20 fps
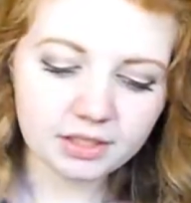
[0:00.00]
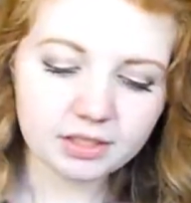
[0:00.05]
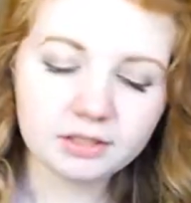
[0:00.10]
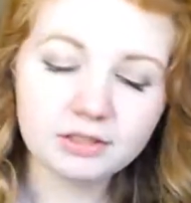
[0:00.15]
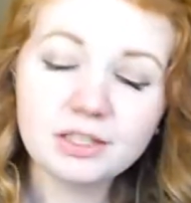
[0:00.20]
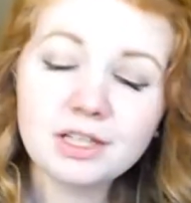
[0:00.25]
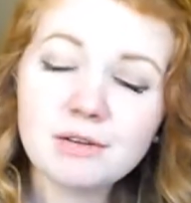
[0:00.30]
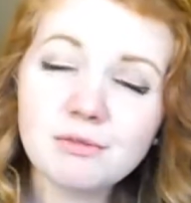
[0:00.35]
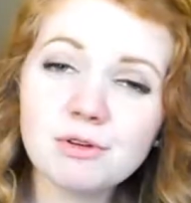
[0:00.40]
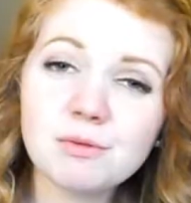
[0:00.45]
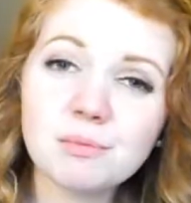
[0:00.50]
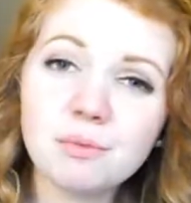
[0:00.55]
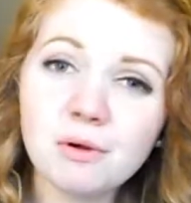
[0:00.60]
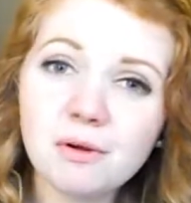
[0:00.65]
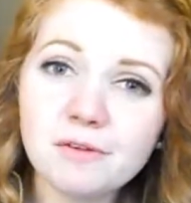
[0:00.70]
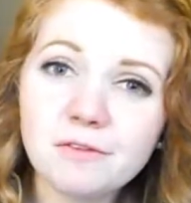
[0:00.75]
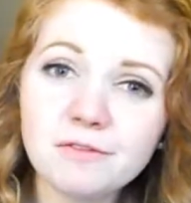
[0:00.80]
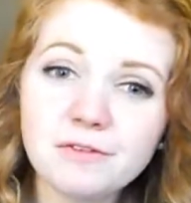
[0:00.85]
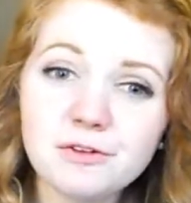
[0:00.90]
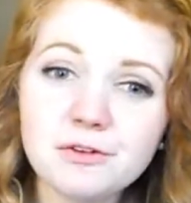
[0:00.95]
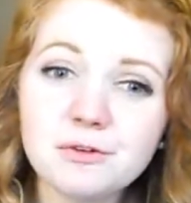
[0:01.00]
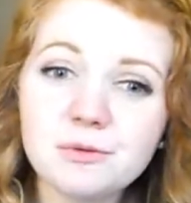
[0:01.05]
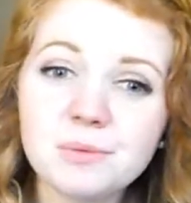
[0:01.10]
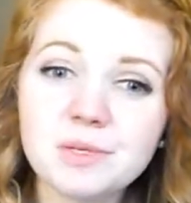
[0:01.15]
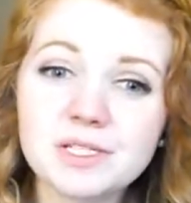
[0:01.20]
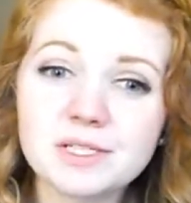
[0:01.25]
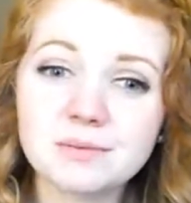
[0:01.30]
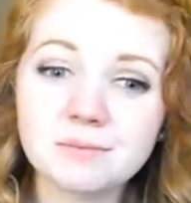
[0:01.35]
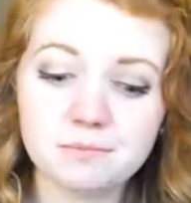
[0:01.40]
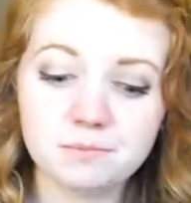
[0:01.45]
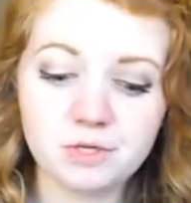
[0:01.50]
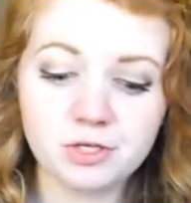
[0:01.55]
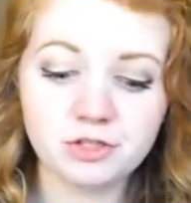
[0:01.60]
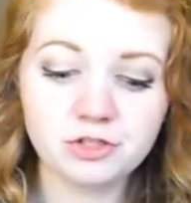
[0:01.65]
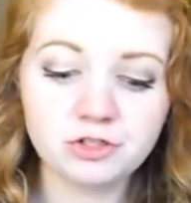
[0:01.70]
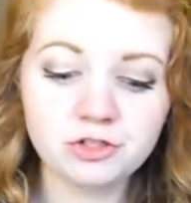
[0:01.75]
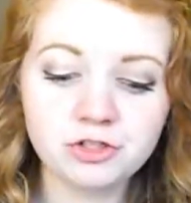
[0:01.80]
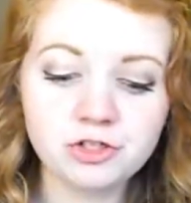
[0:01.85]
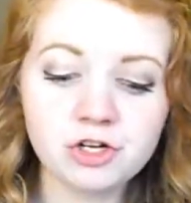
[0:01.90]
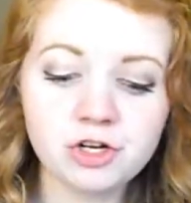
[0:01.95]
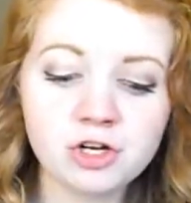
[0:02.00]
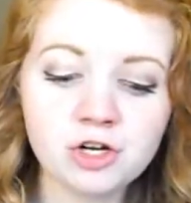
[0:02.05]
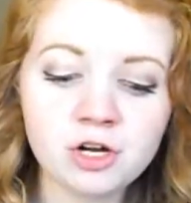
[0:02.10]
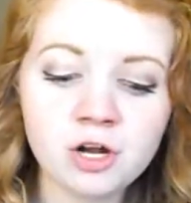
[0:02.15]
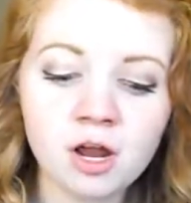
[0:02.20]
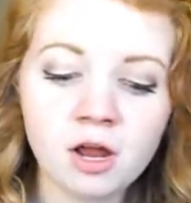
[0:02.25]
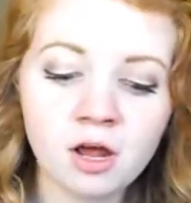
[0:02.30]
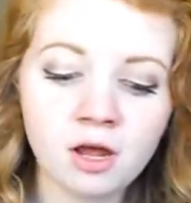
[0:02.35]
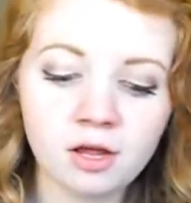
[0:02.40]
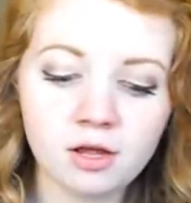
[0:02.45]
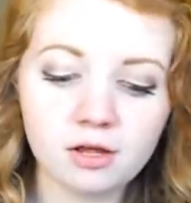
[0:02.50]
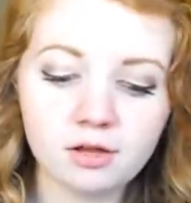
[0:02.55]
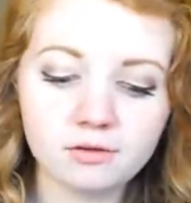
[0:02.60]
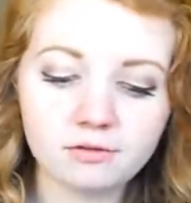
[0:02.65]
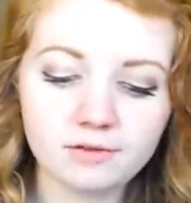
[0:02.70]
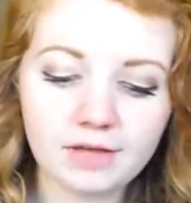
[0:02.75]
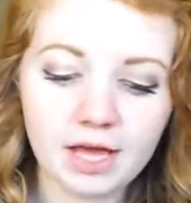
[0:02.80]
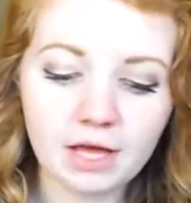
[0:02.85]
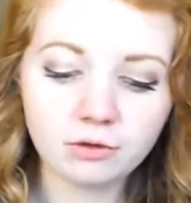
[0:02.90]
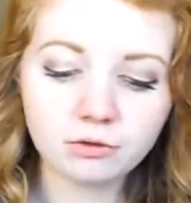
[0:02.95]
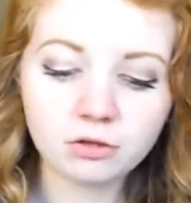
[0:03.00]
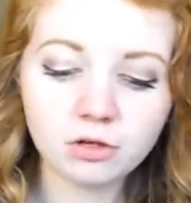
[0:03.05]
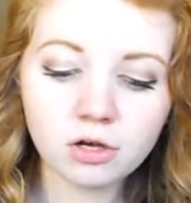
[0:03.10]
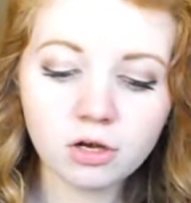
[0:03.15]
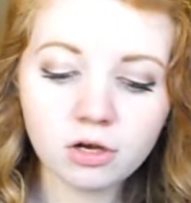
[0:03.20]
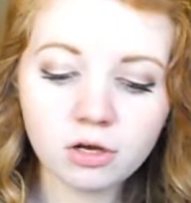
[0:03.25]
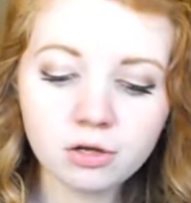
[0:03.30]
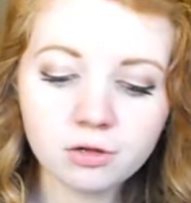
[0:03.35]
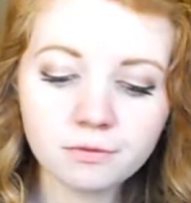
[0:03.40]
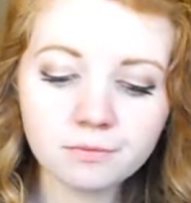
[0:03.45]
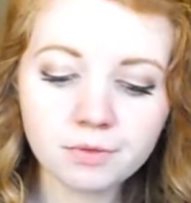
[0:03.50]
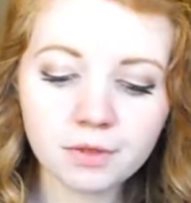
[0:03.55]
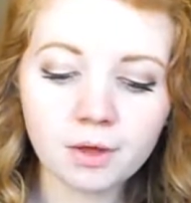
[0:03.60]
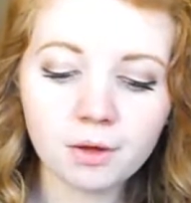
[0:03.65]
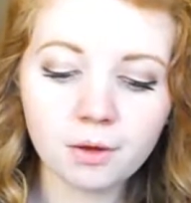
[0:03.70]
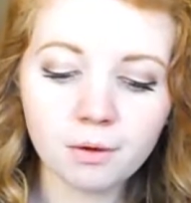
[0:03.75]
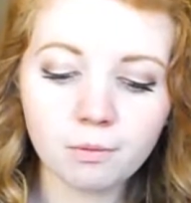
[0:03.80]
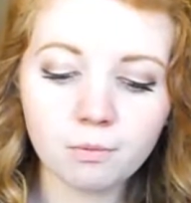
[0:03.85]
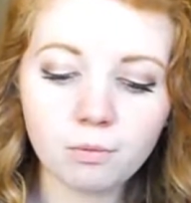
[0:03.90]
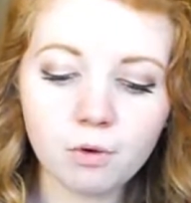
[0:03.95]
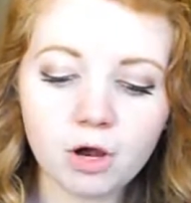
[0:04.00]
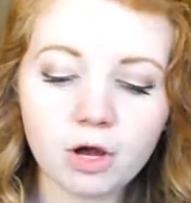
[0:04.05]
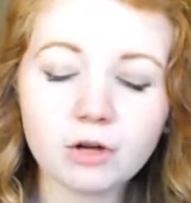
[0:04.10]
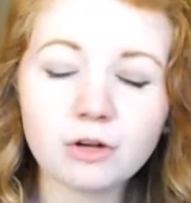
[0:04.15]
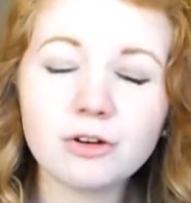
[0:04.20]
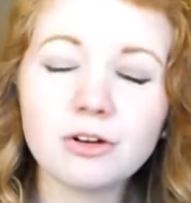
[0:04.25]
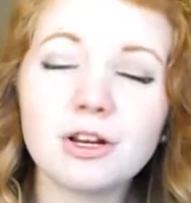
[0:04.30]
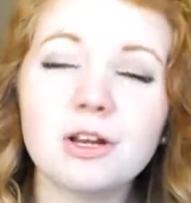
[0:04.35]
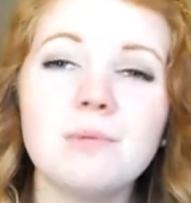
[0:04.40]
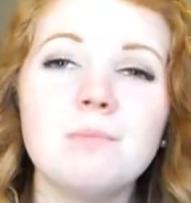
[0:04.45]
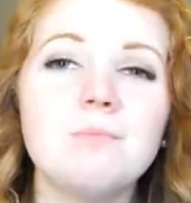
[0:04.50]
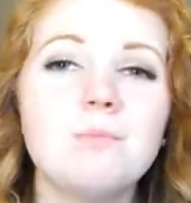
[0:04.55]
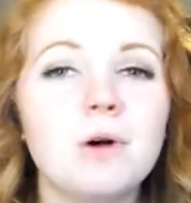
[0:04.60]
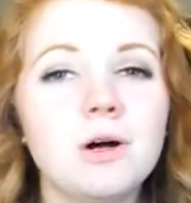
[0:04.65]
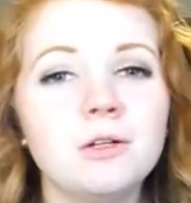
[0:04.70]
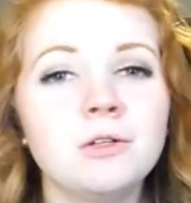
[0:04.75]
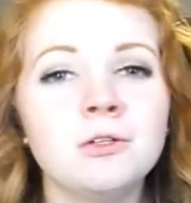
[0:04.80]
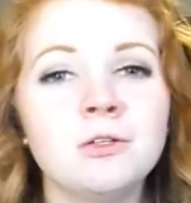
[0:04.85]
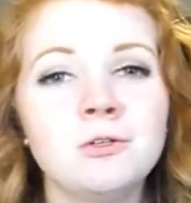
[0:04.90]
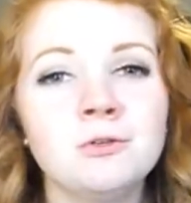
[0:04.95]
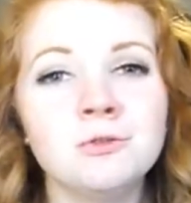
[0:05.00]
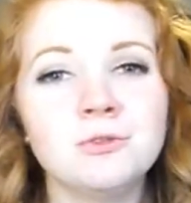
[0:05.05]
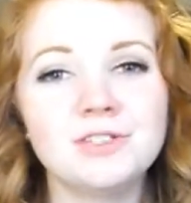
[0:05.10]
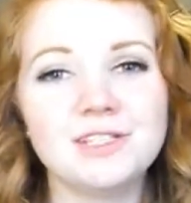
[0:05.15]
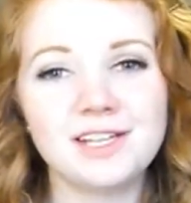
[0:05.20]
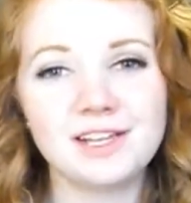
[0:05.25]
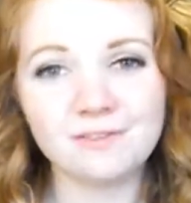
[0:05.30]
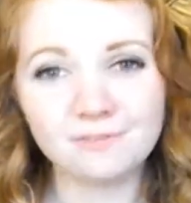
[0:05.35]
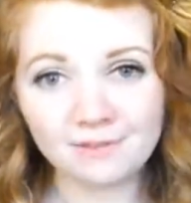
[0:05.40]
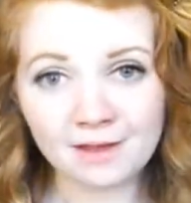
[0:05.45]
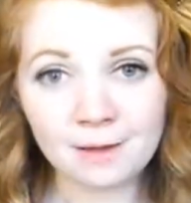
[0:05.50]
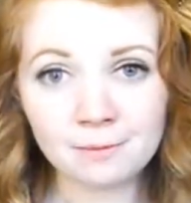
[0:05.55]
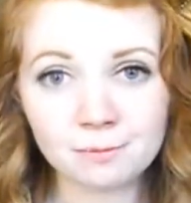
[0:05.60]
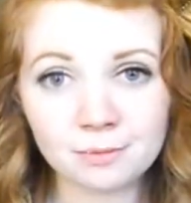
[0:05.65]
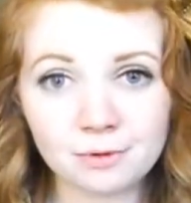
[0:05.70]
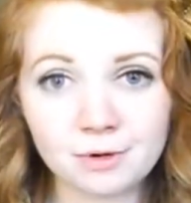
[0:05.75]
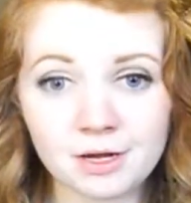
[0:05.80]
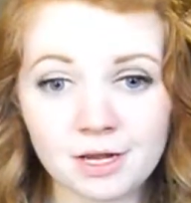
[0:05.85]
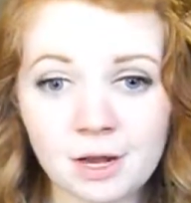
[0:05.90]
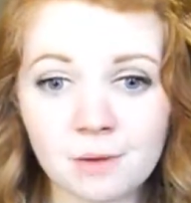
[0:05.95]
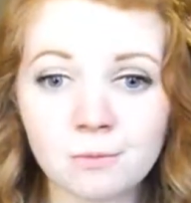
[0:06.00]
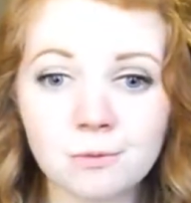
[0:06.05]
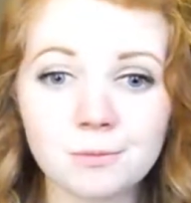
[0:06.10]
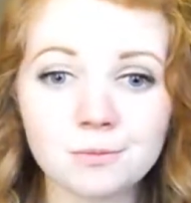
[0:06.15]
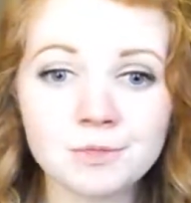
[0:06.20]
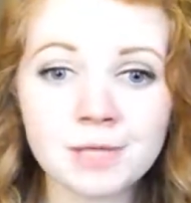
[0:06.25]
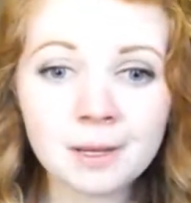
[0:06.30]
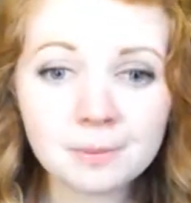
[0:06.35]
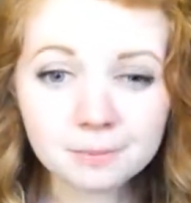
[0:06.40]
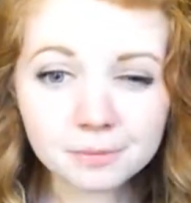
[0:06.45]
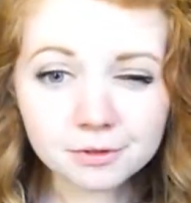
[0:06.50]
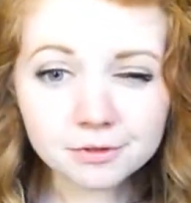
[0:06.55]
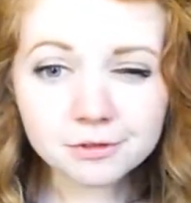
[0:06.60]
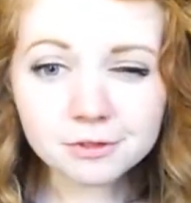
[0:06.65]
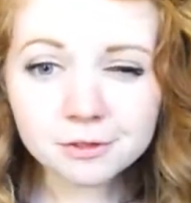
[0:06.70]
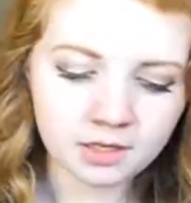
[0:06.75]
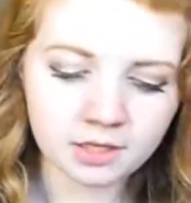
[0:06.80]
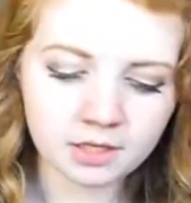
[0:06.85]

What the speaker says: Liquid perfume is a mixture of alcohol, water, and molecules that evaporate at room temperature.